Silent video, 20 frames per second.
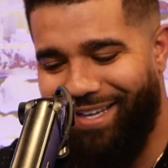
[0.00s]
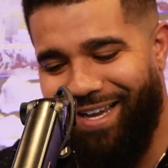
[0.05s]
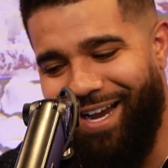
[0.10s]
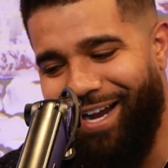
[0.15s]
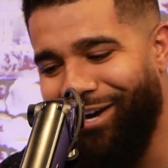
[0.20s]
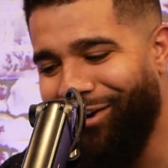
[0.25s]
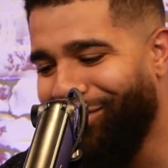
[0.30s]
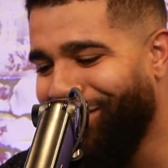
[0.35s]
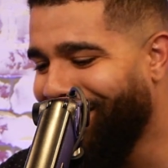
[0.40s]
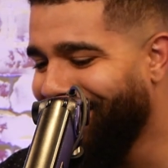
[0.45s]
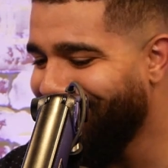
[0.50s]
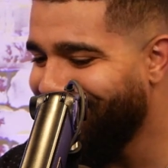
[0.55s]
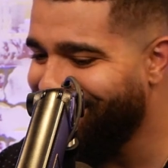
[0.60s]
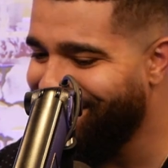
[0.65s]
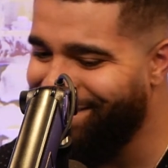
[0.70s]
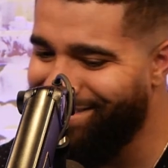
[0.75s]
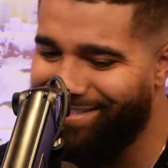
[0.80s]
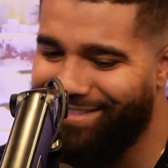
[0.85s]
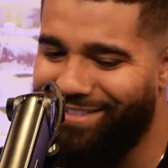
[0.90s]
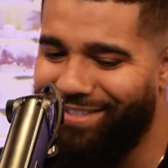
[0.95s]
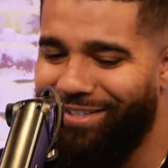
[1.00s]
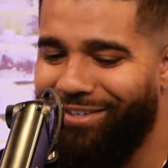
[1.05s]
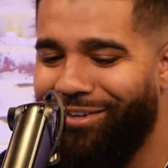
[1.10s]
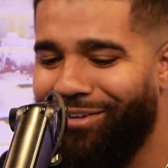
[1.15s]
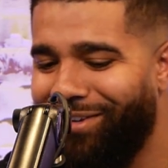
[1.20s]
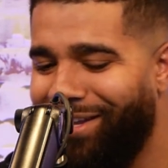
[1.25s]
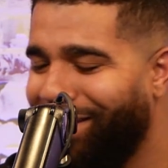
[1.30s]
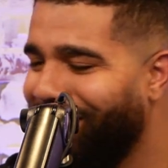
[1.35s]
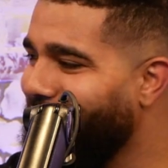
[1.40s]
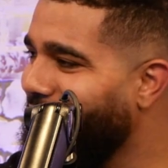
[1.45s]
IRS, you
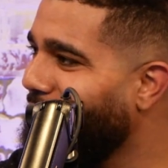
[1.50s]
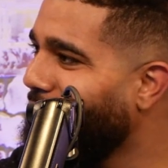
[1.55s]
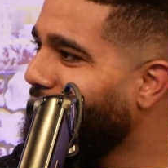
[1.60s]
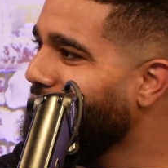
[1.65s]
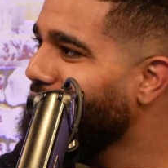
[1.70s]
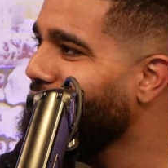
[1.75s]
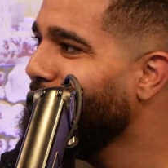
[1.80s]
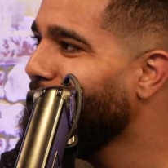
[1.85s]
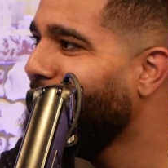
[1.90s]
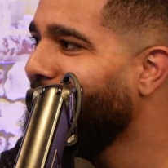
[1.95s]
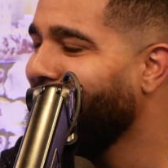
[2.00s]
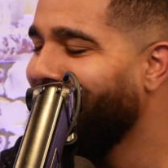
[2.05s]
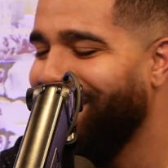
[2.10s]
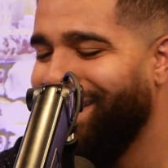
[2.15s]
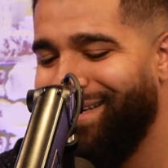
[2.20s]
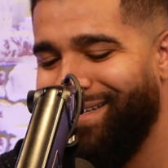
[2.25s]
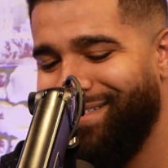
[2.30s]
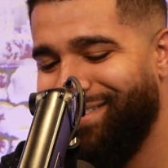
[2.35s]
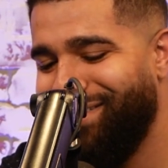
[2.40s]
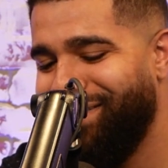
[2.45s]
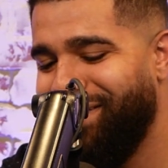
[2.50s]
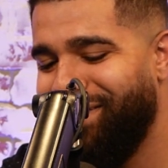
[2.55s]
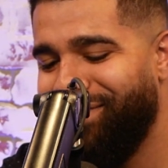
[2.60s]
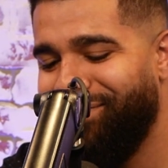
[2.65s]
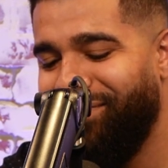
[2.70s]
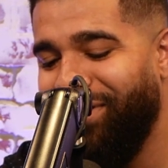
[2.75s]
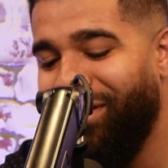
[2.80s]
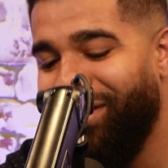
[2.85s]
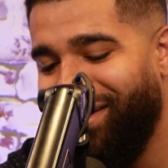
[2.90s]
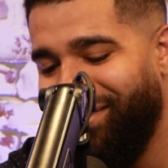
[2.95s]
know, they want their money, and it's
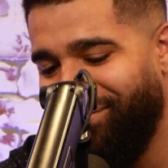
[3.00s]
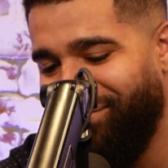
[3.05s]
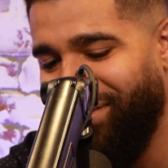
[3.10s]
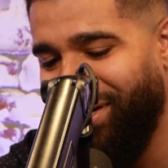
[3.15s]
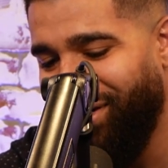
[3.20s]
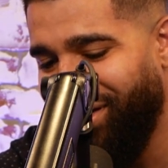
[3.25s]
very, very